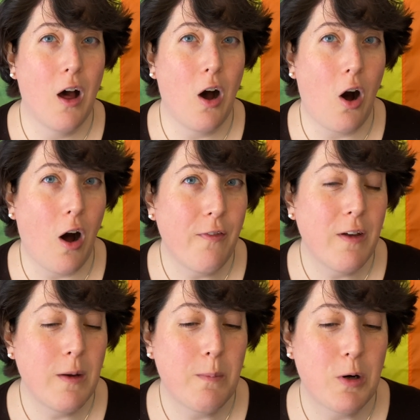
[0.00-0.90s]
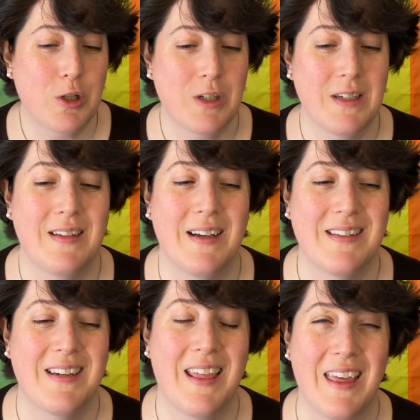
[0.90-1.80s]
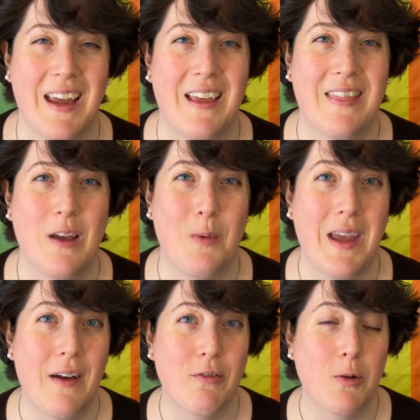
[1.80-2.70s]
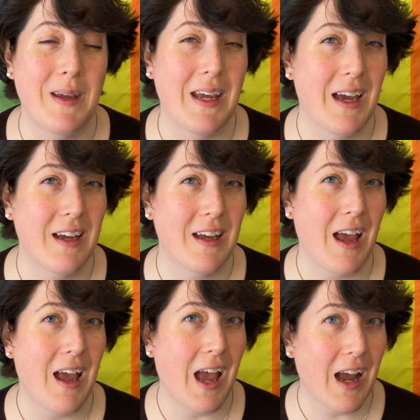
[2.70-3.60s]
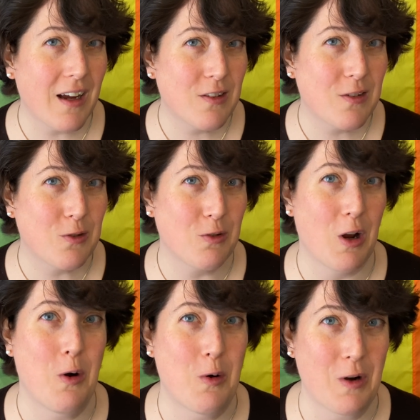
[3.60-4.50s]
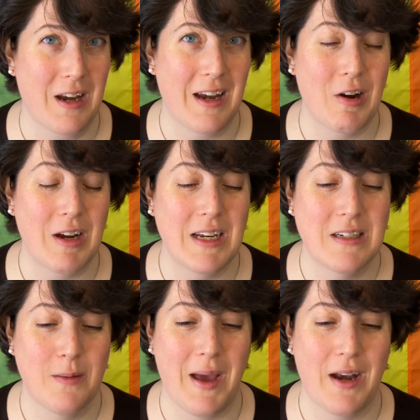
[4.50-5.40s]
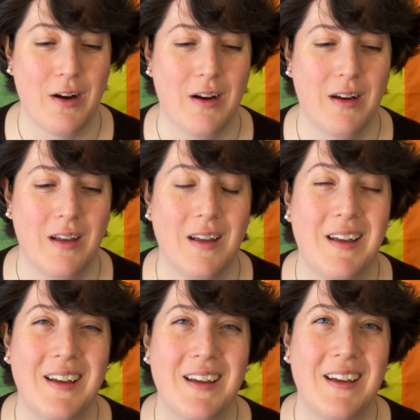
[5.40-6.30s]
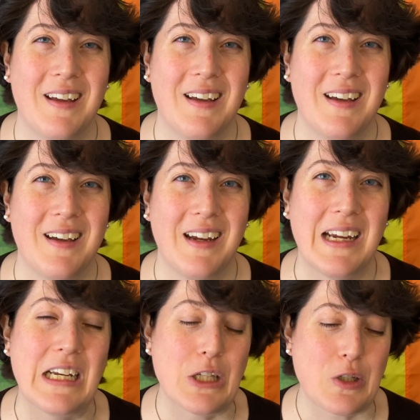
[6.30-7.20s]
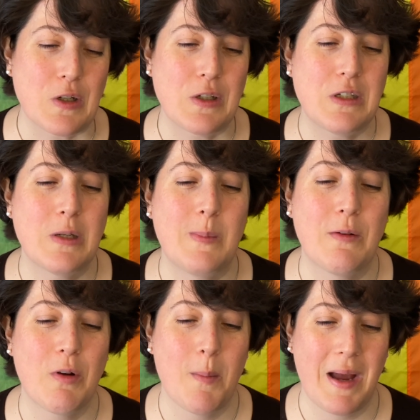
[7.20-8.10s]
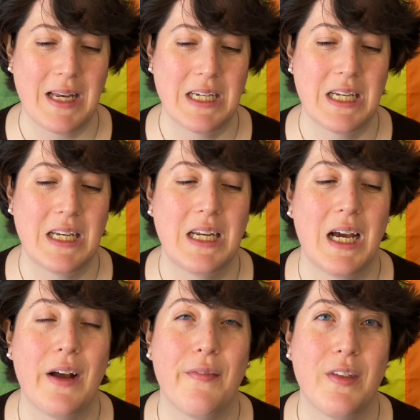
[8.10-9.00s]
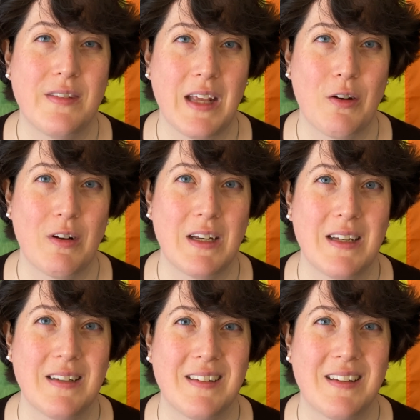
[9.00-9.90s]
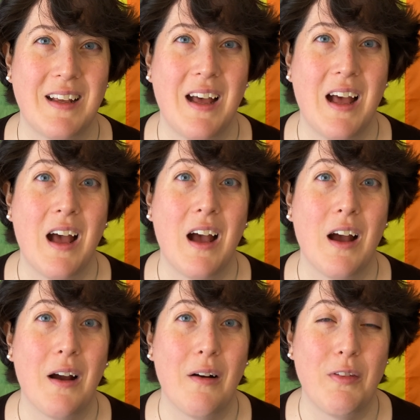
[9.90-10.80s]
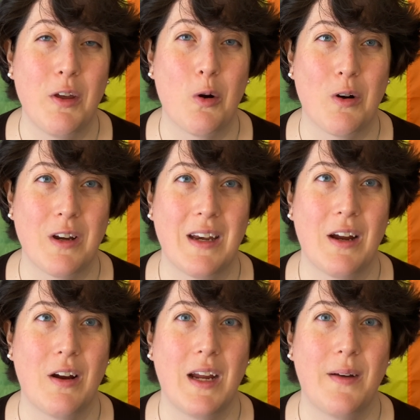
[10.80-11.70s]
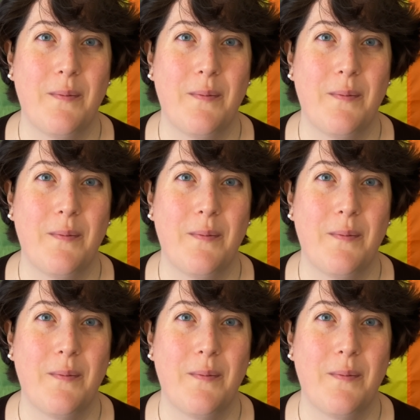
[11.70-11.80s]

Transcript: often pushes us to think that we have to be extraordinary to matter, it is good to be reminded of the sacredness of the ordinary.